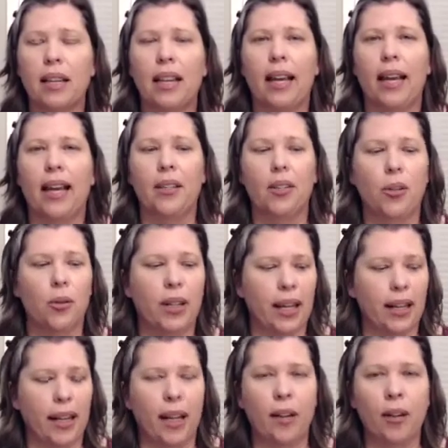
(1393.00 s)
And you
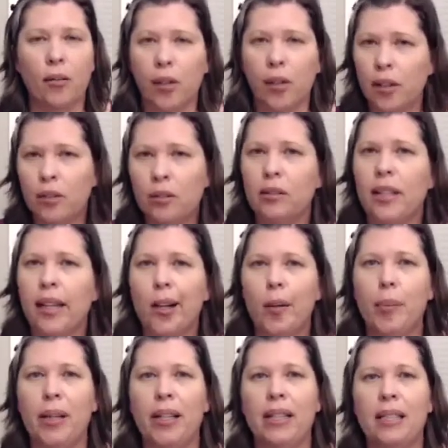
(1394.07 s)
can interview
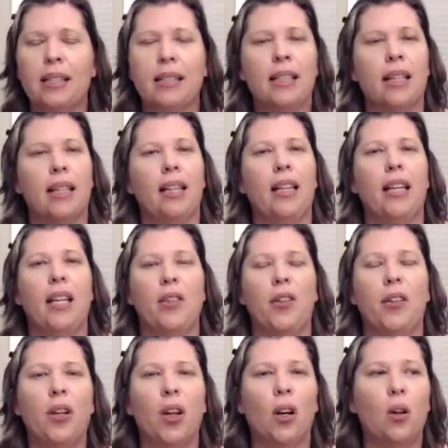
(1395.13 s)
therapists. If
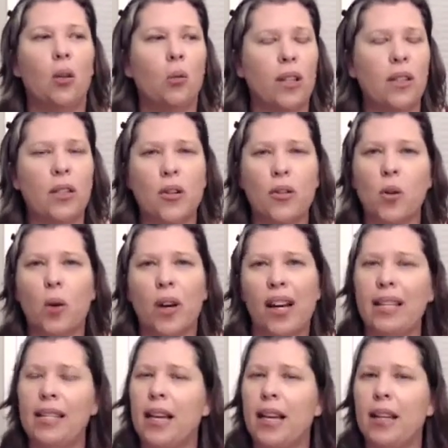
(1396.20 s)
you go once or
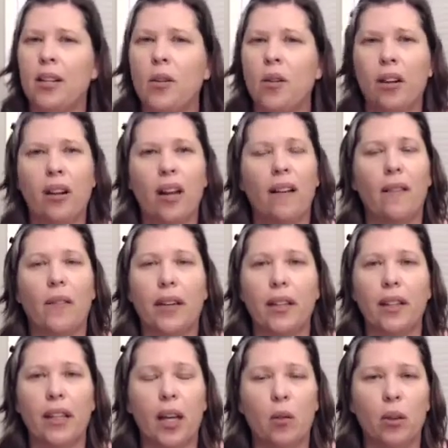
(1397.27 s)
twice and you are not
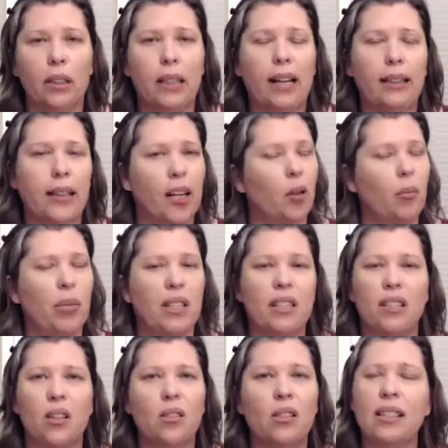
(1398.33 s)
feeling it with that
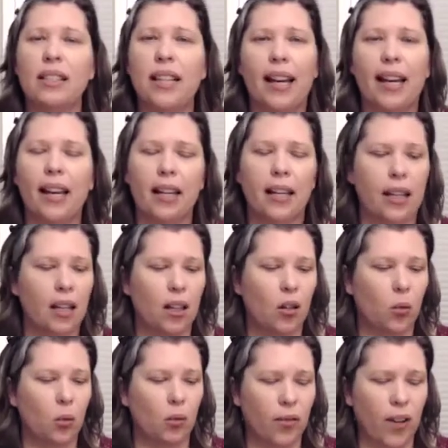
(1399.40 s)
therapist, don't stay.
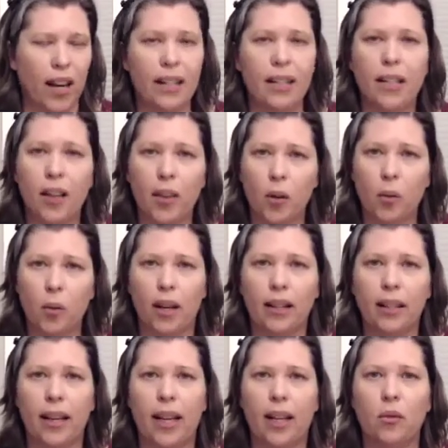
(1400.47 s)
Find another
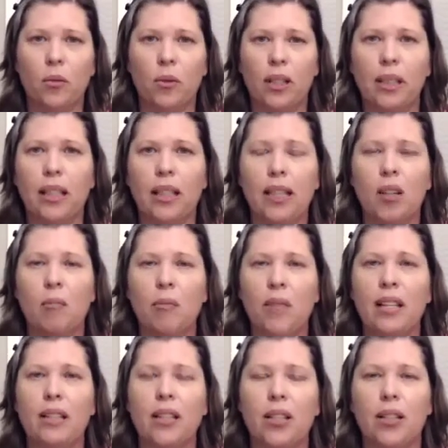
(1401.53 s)
one and really
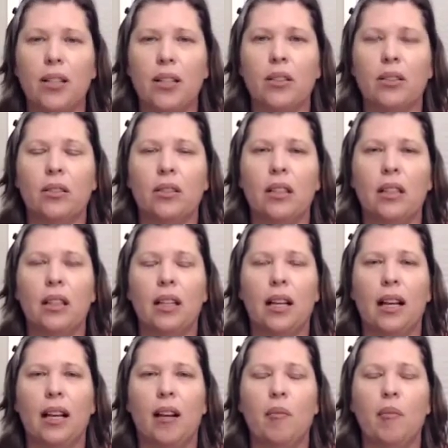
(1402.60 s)
commit to
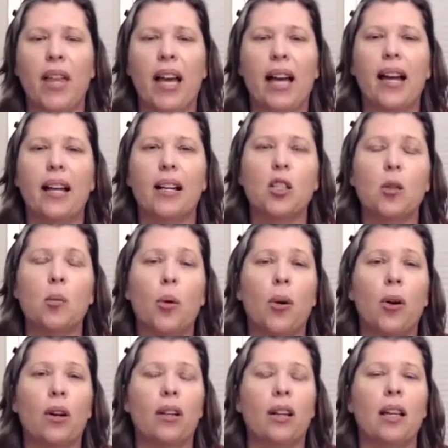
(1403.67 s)
that kind of
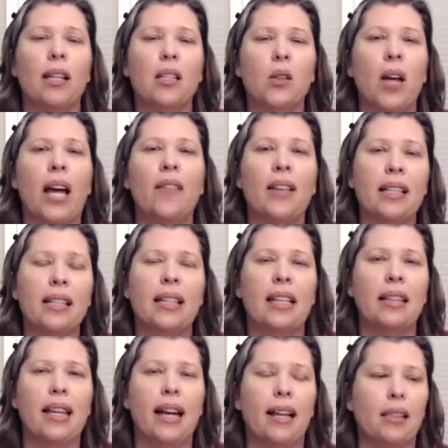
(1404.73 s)
support. So having said
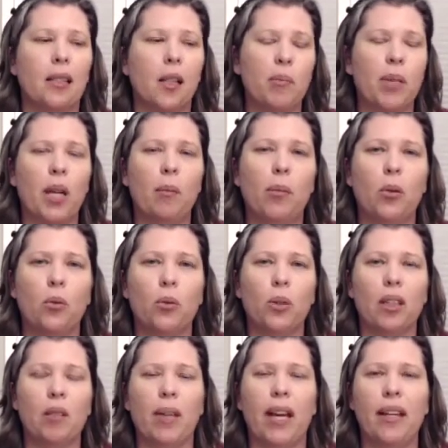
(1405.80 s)
that, some people
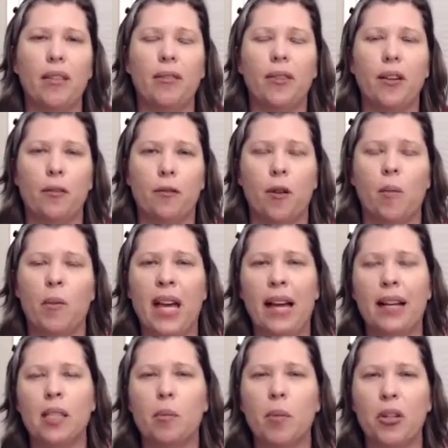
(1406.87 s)
really benefit from that,
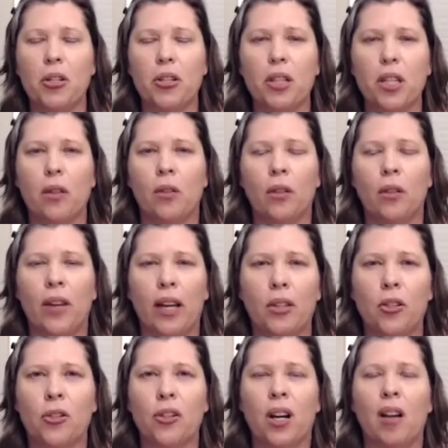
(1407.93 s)
especially if you've
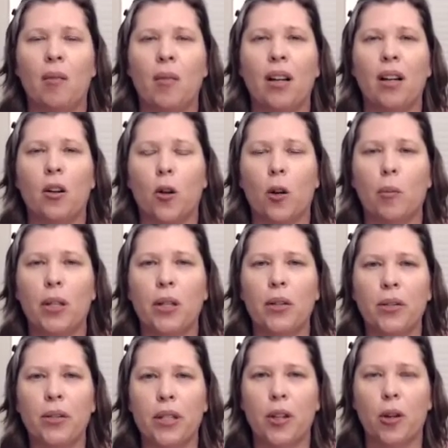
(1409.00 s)
had trauma or
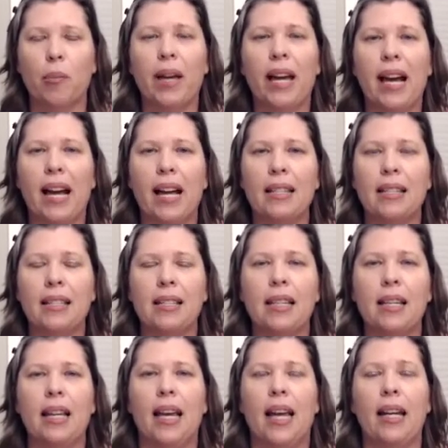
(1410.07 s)
abuse in your past
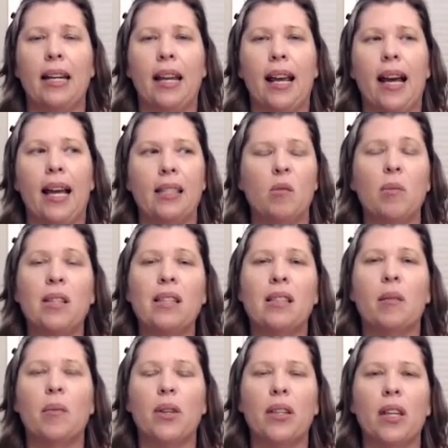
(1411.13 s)
and it hasn't been
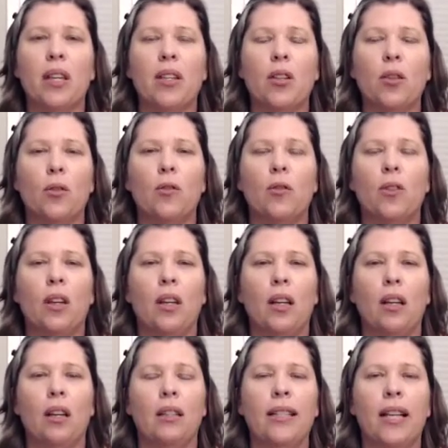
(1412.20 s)
something that you've
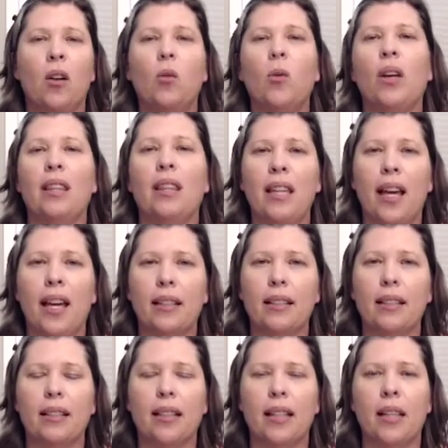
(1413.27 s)
dealt with yet
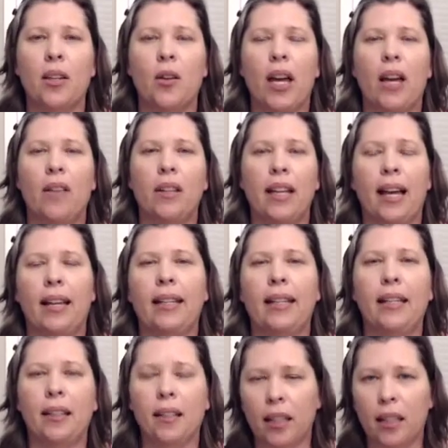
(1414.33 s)
and that you haven't had
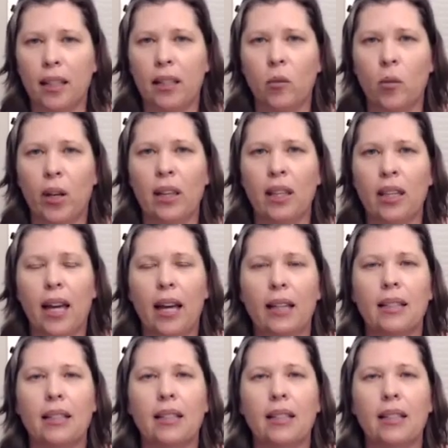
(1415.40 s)
healing with yet.